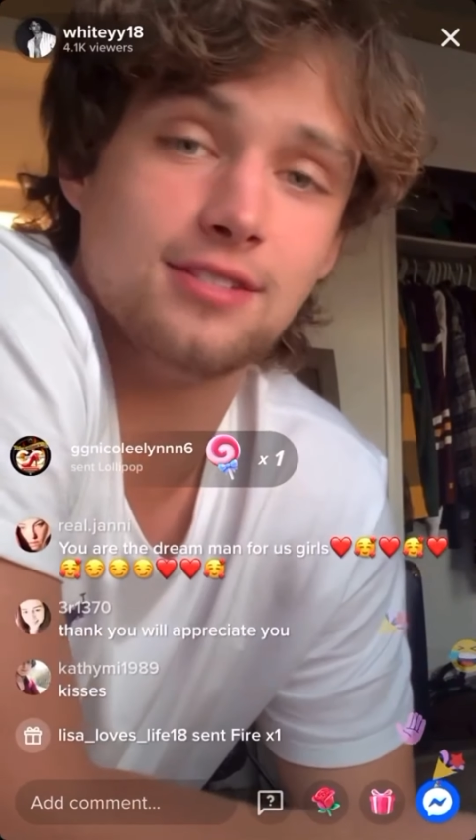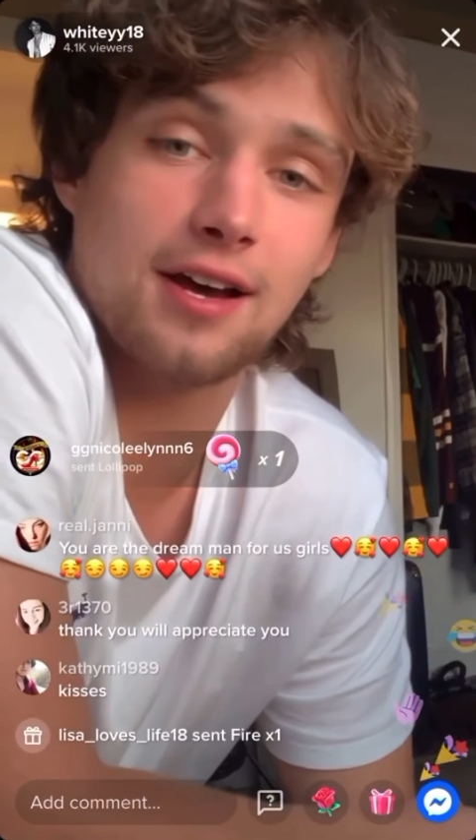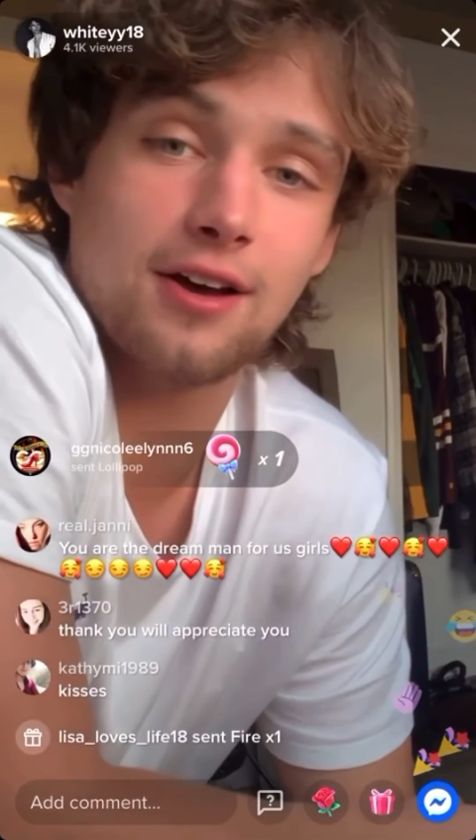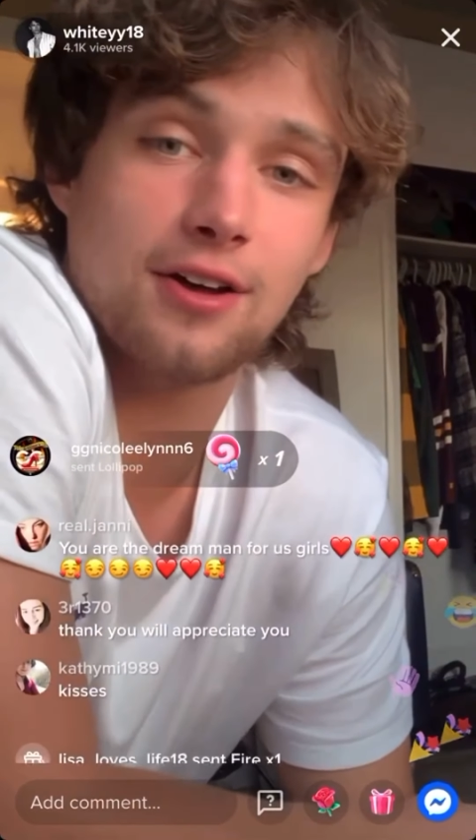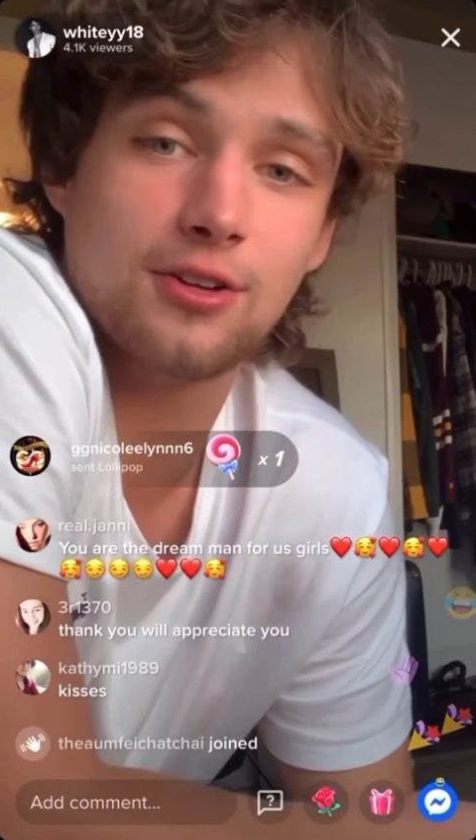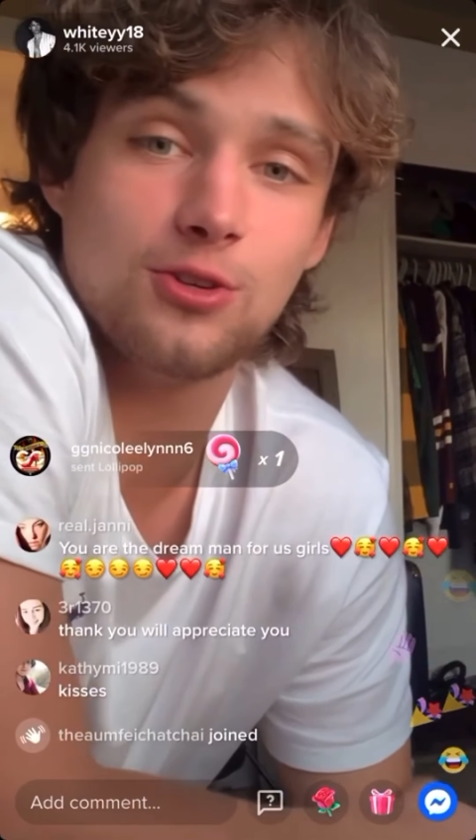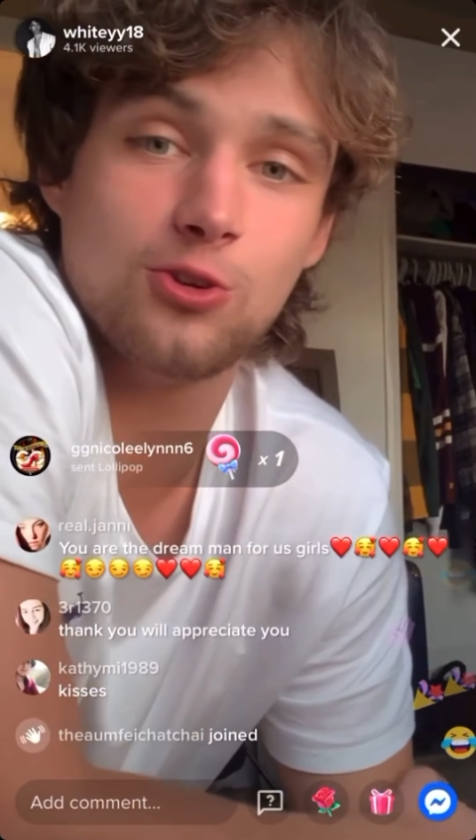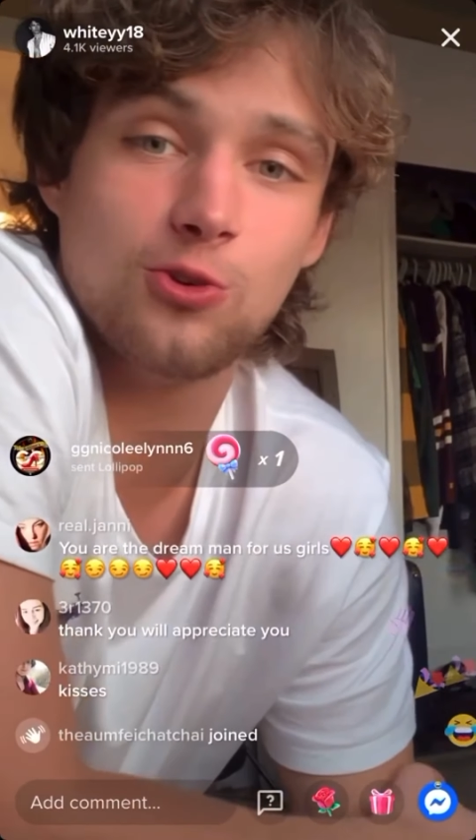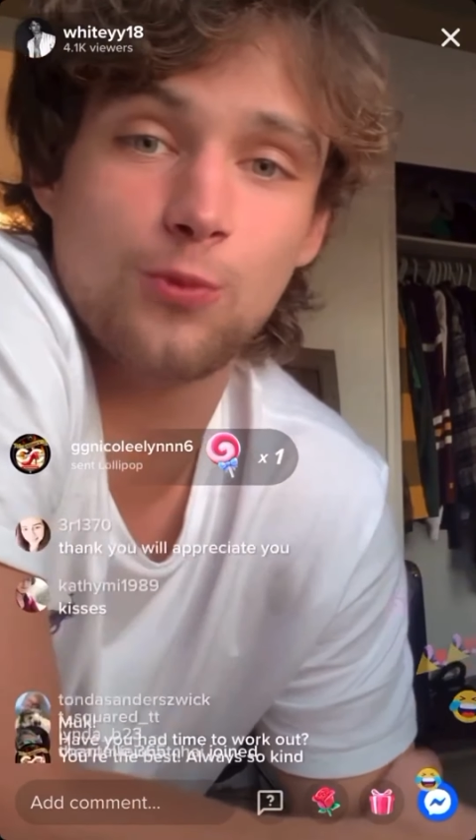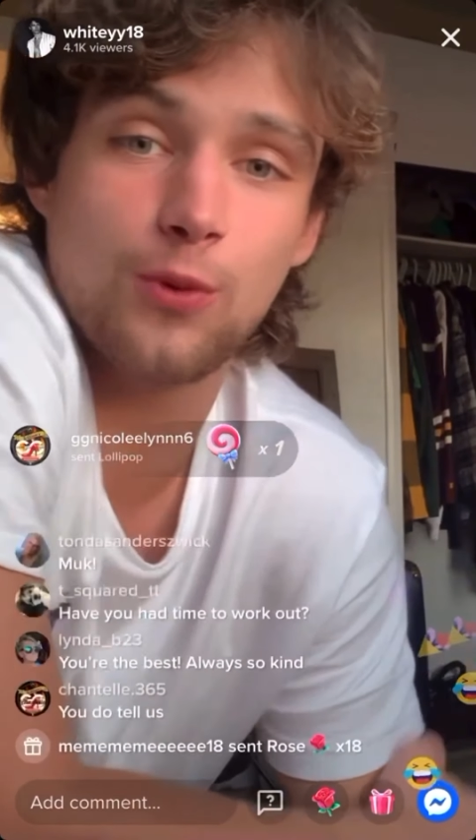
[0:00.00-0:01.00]
tell
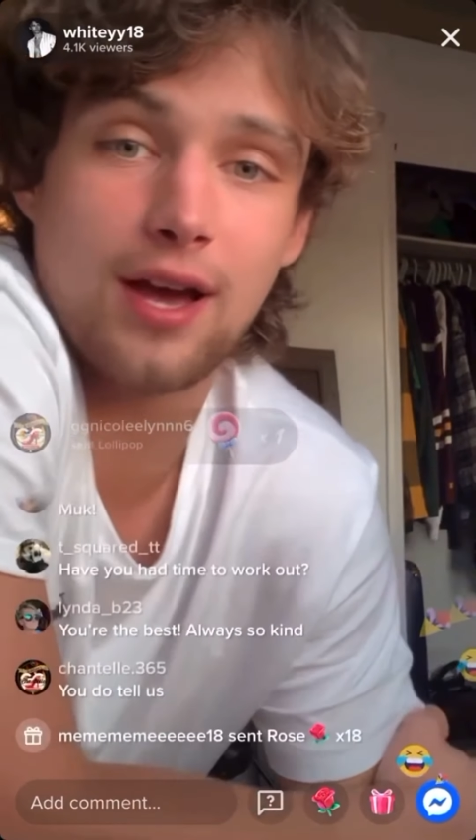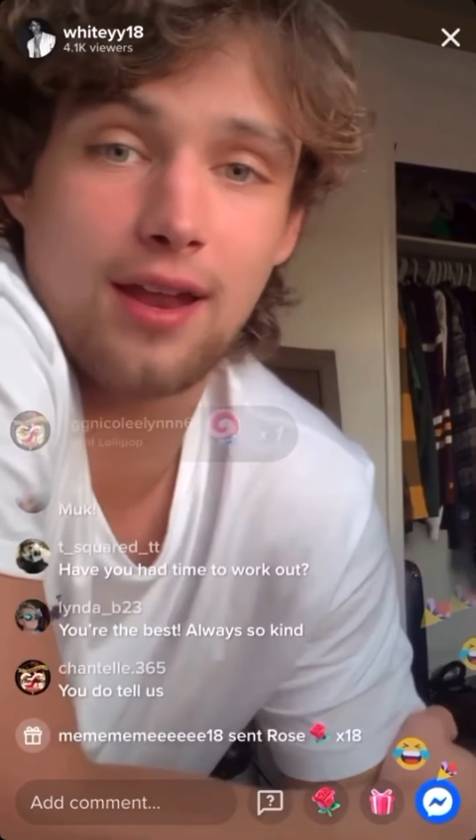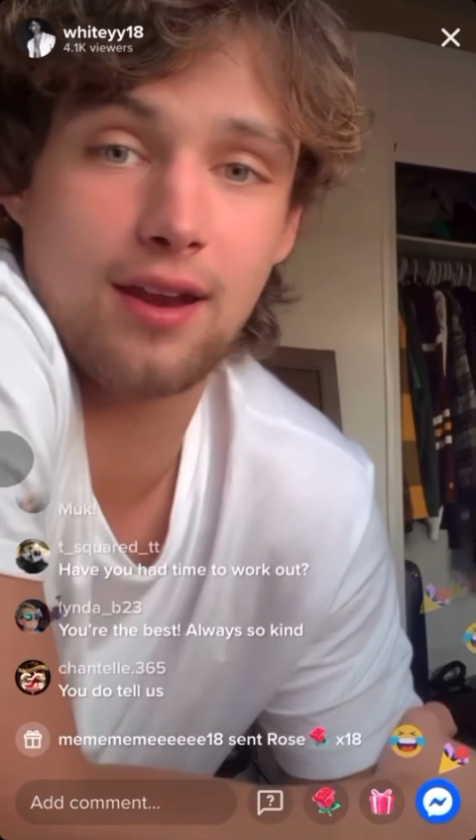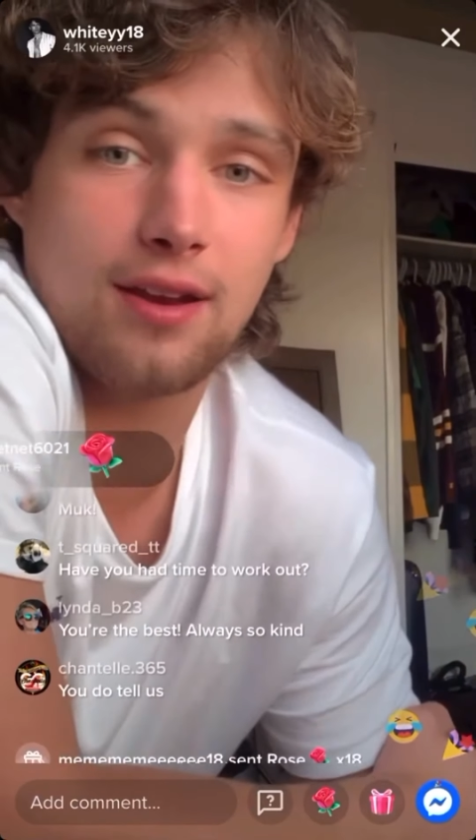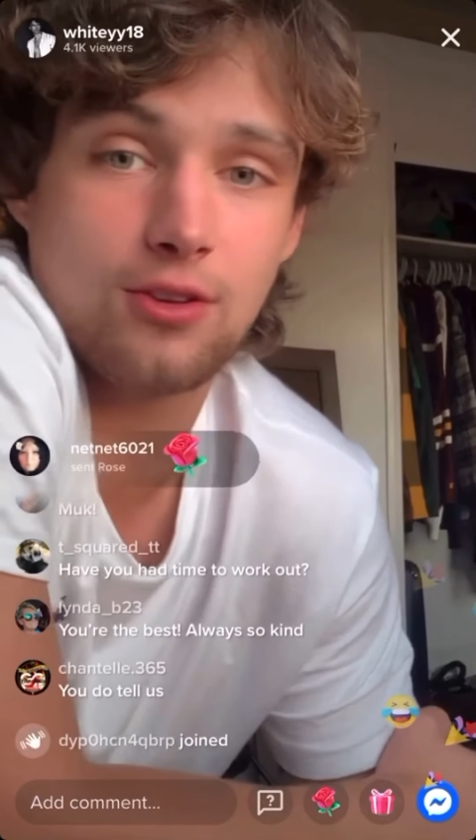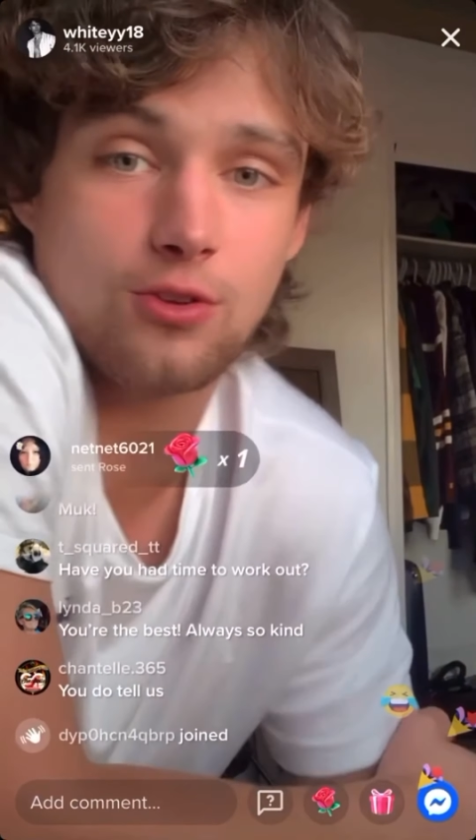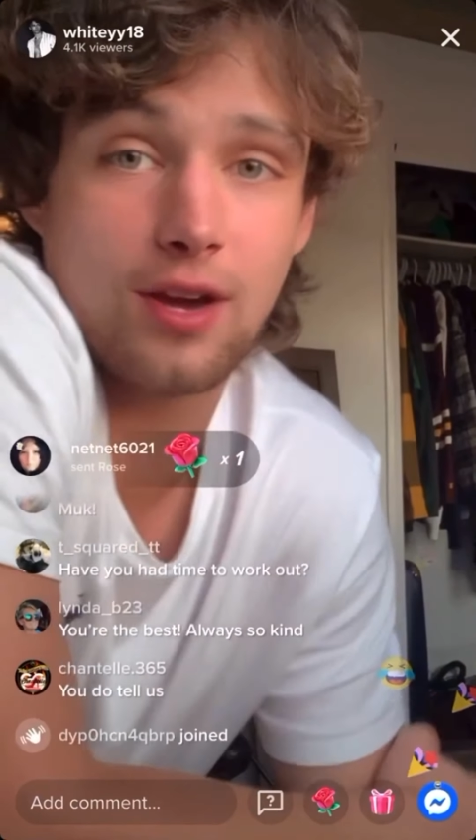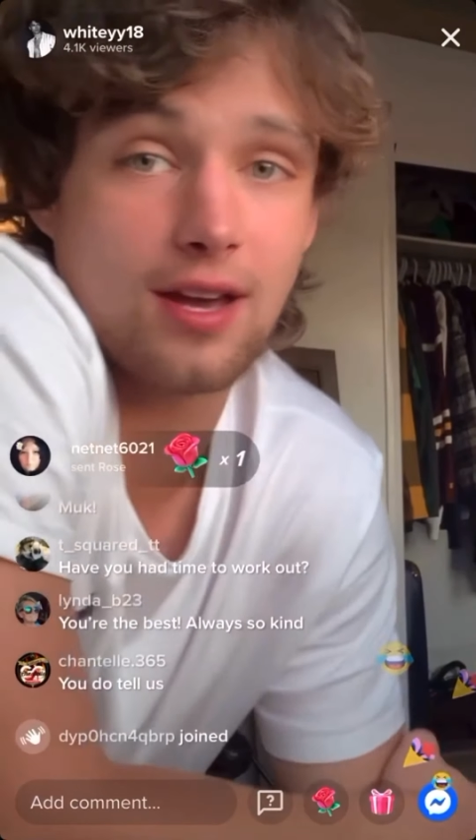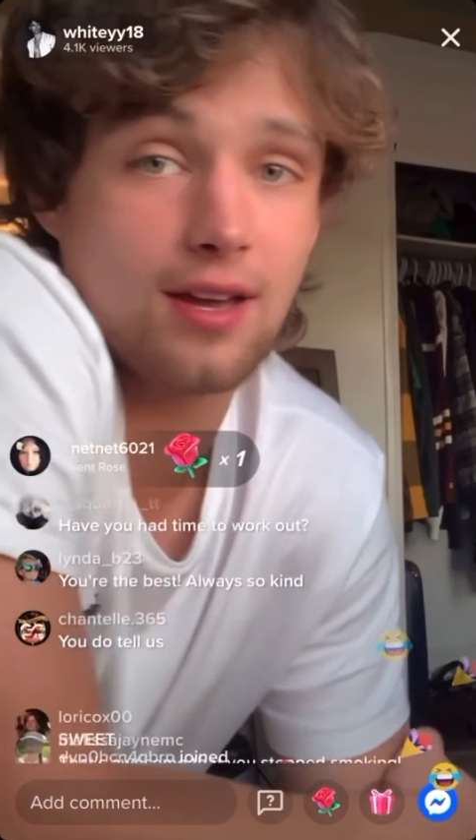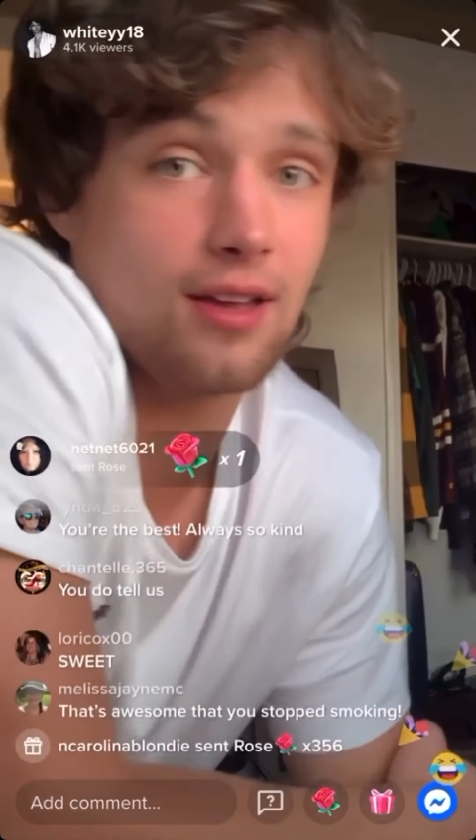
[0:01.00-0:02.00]
you when
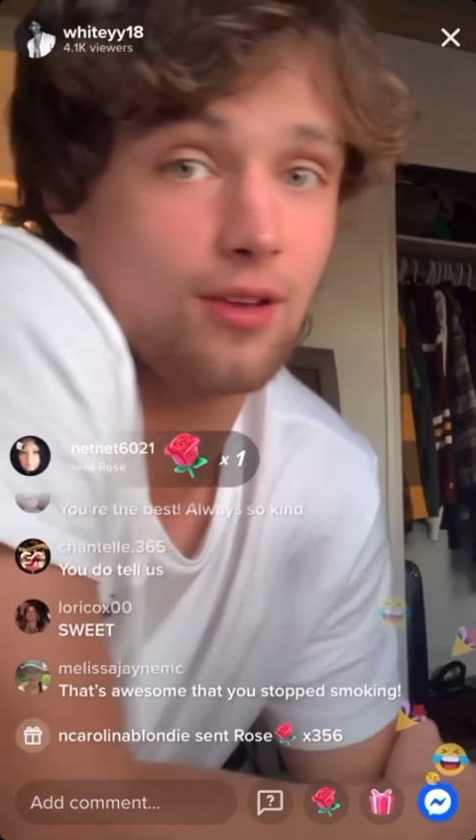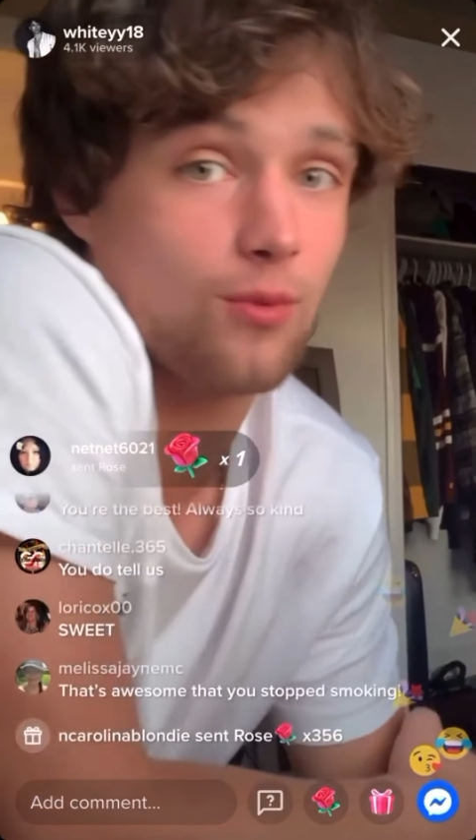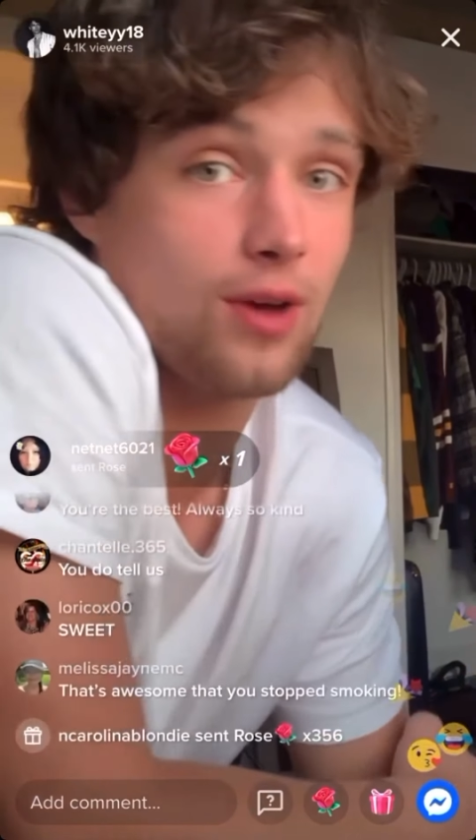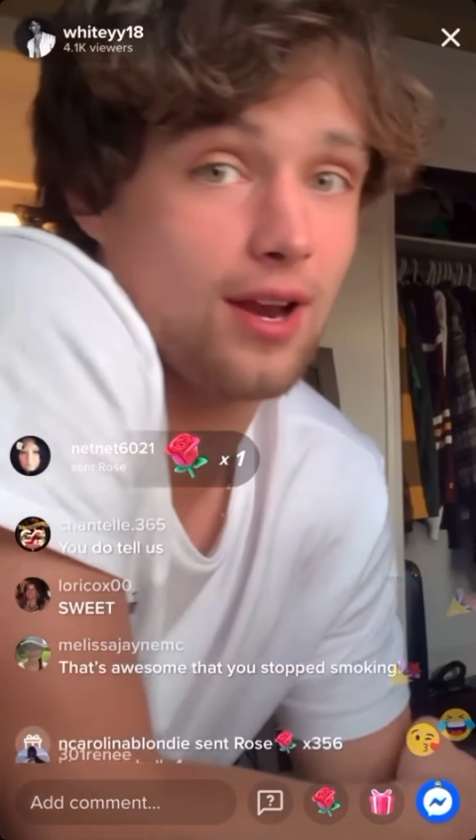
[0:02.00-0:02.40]
I